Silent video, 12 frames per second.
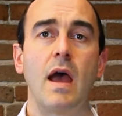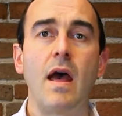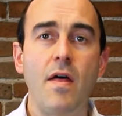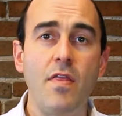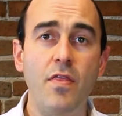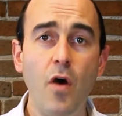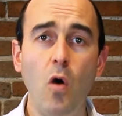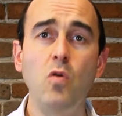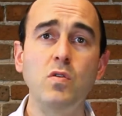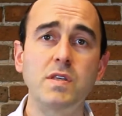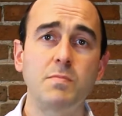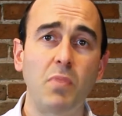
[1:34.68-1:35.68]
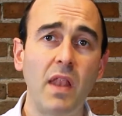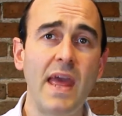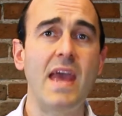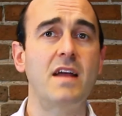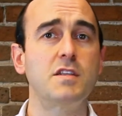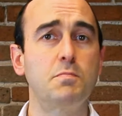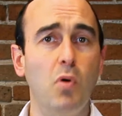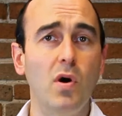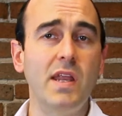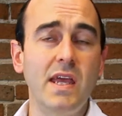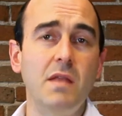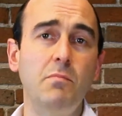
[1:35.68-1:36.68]
Those plans
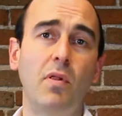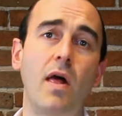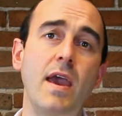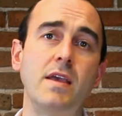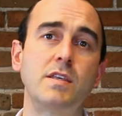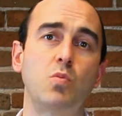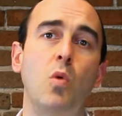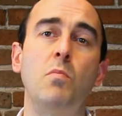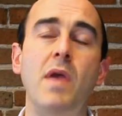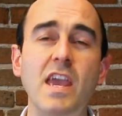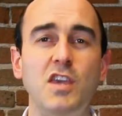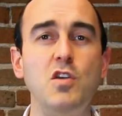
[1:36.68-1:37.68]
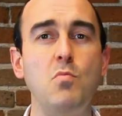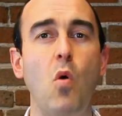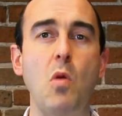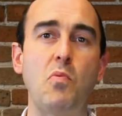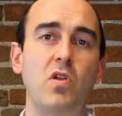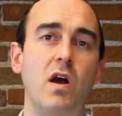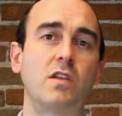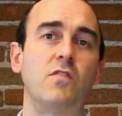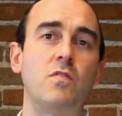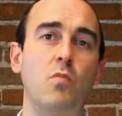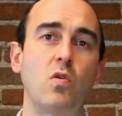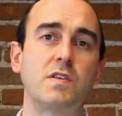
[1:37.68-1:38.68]
put in place will make you more productive
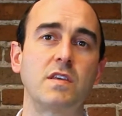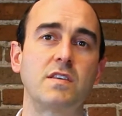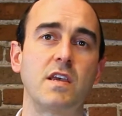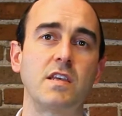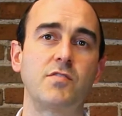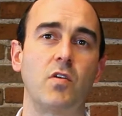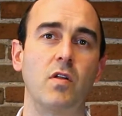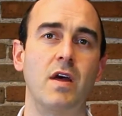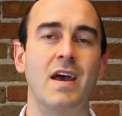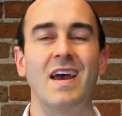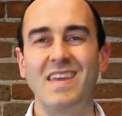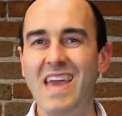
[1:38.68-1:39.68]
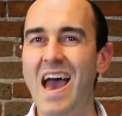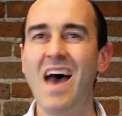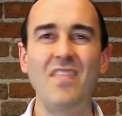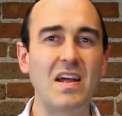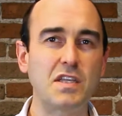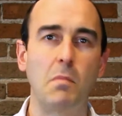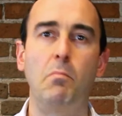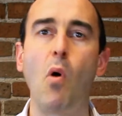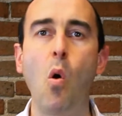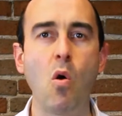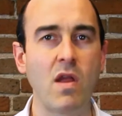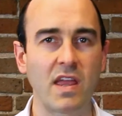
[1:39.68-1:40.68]
and more successful. Yeah, that's a
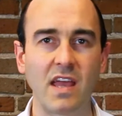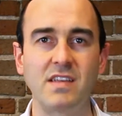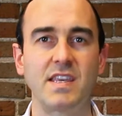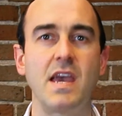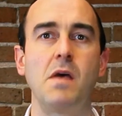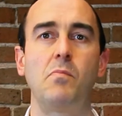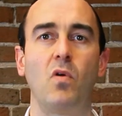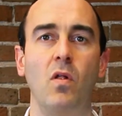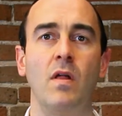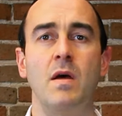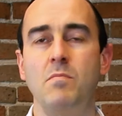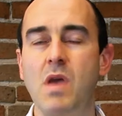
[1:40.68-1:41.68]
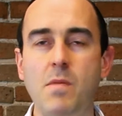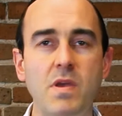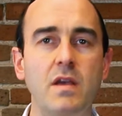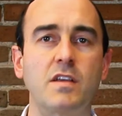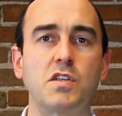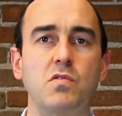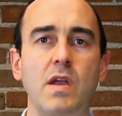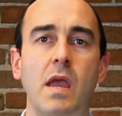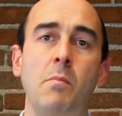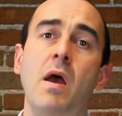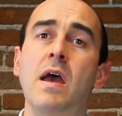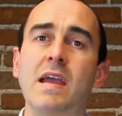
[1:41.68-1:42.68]
boring example, maybe
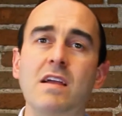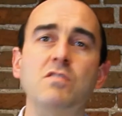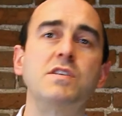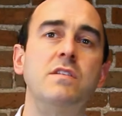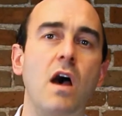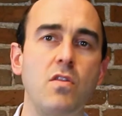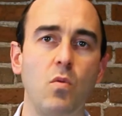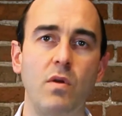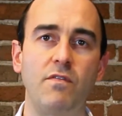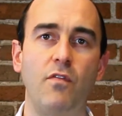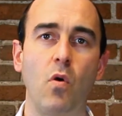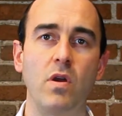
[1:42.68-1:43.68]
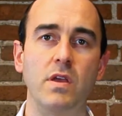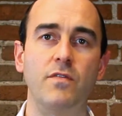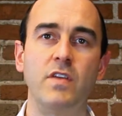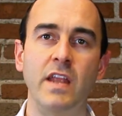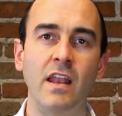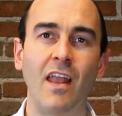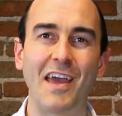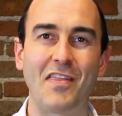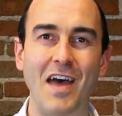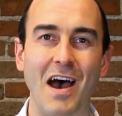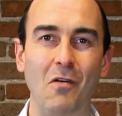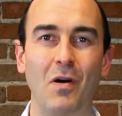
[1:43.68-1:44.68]
extreme. Here's another one for you if you didn't like
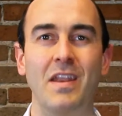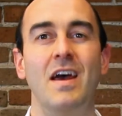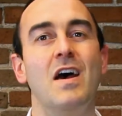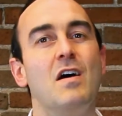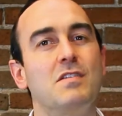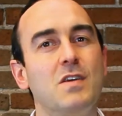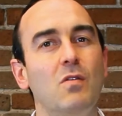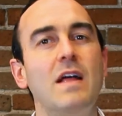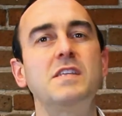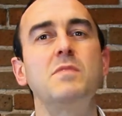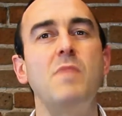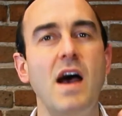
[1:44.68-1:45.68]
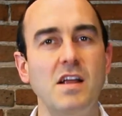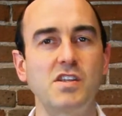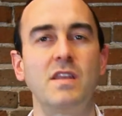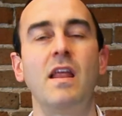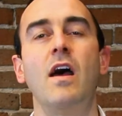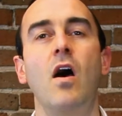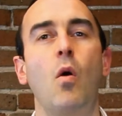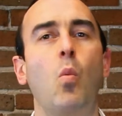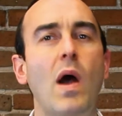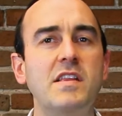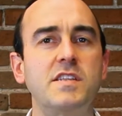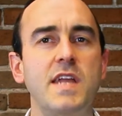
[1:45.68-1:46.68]
that one. So let's imagine
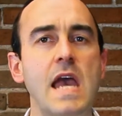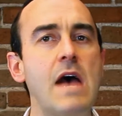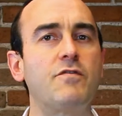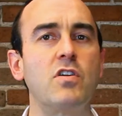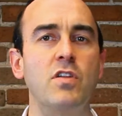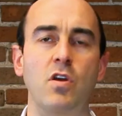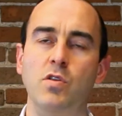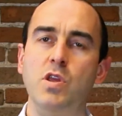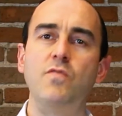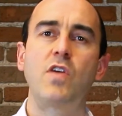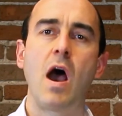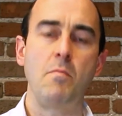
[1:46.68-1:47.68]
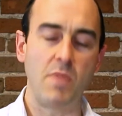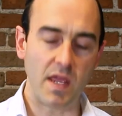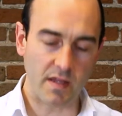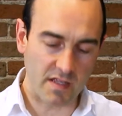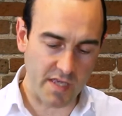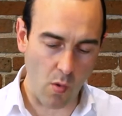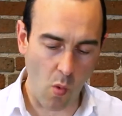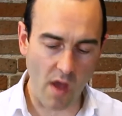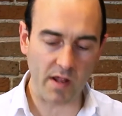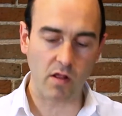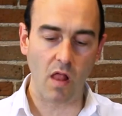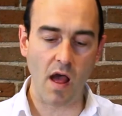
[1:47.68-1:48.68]
Wednesday afternoon. You've got meetings at 1
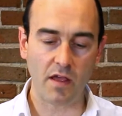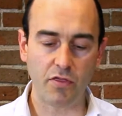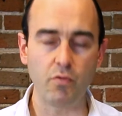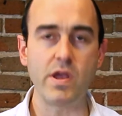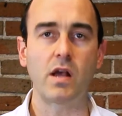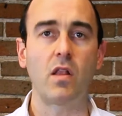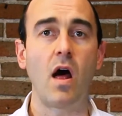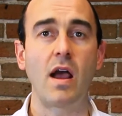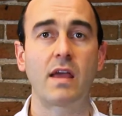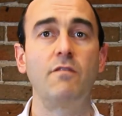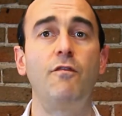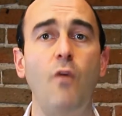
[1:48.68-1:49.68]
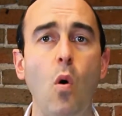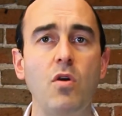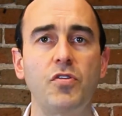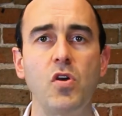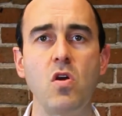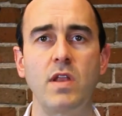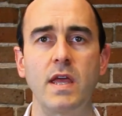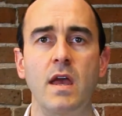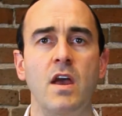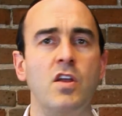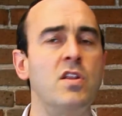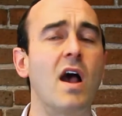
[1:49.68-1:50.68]
o'clock, 3 o'clock, and 4.30.
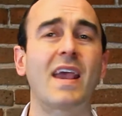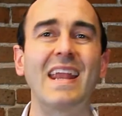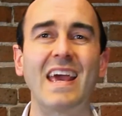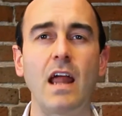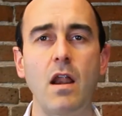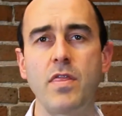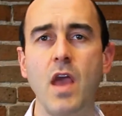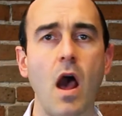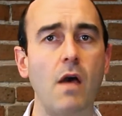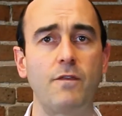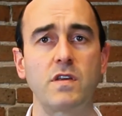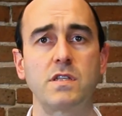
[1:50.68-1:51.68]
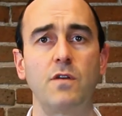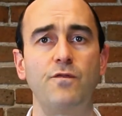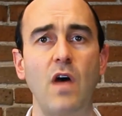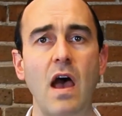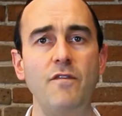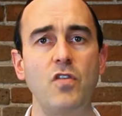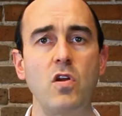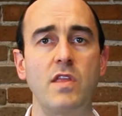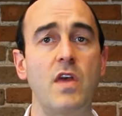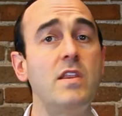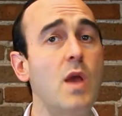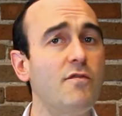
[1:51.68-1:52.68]
You're not going to get out of the office till 5.30.
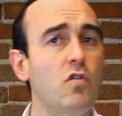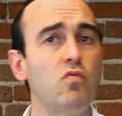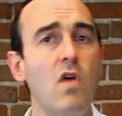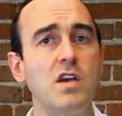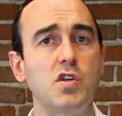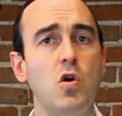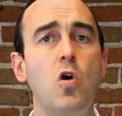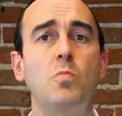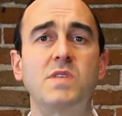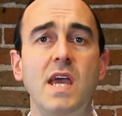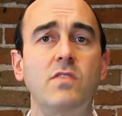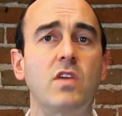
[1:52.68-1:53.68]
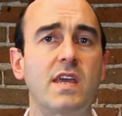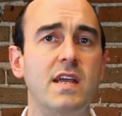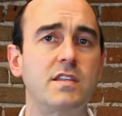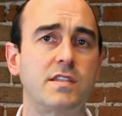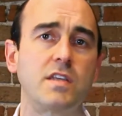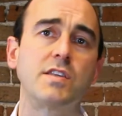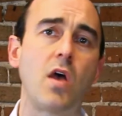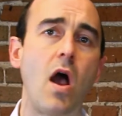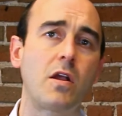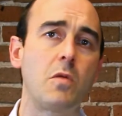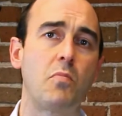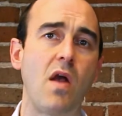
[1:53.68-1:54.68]
Then you have to rush home, take the kids to
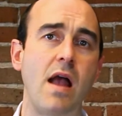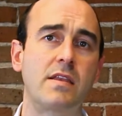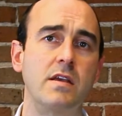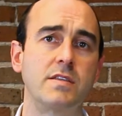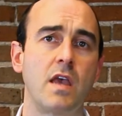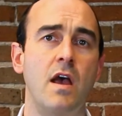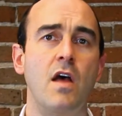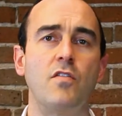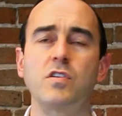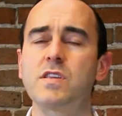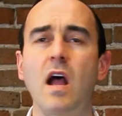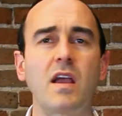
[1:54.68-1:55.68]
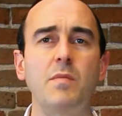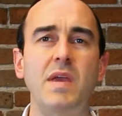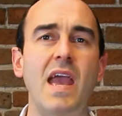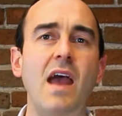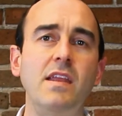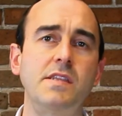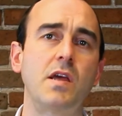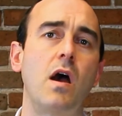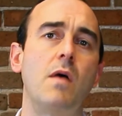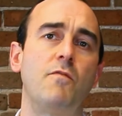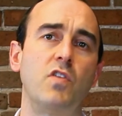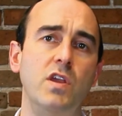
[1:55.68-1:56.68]
soccer practice. There's not going to be any
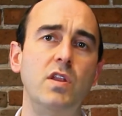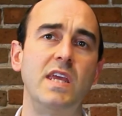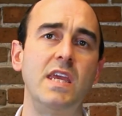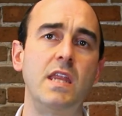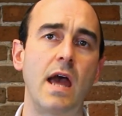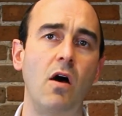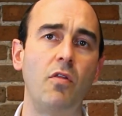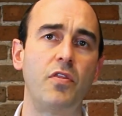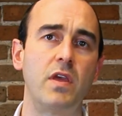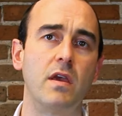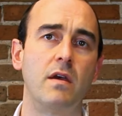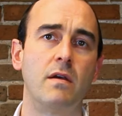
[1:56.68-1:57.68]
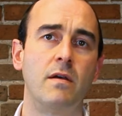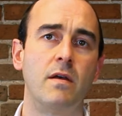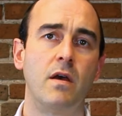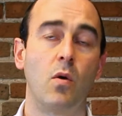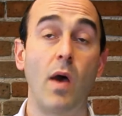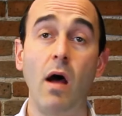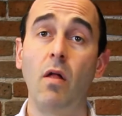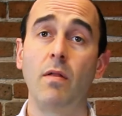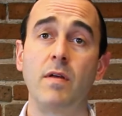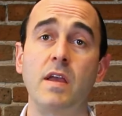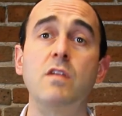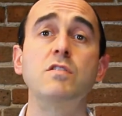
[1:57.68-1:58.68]
time for you to eat healthy. Well,
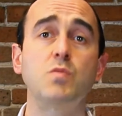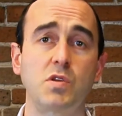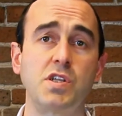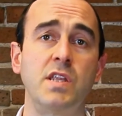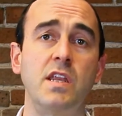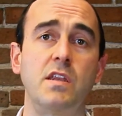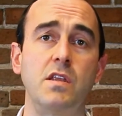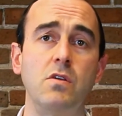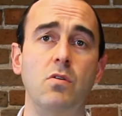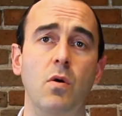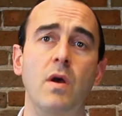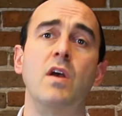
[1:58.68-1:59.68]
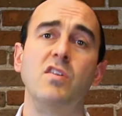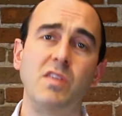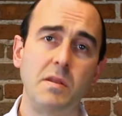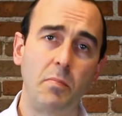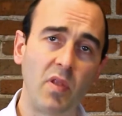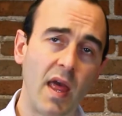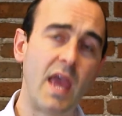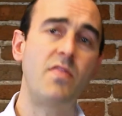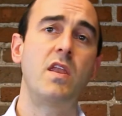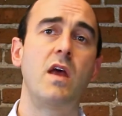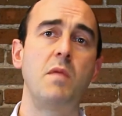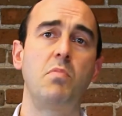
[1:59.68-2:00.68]
here's what you need to do. You need to plan the
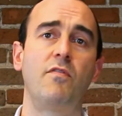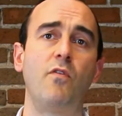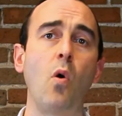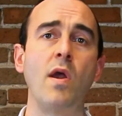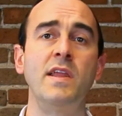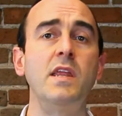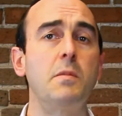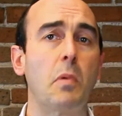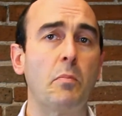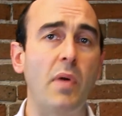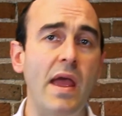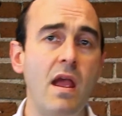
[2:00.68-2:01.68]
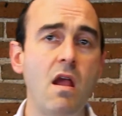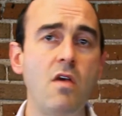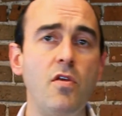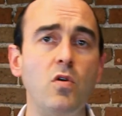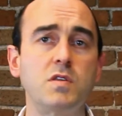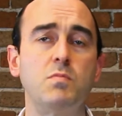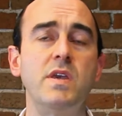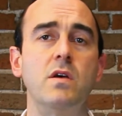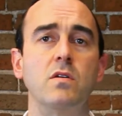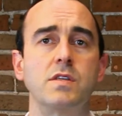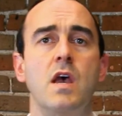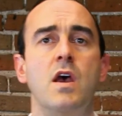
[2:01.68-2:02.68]
night before. You need to prepare those meals.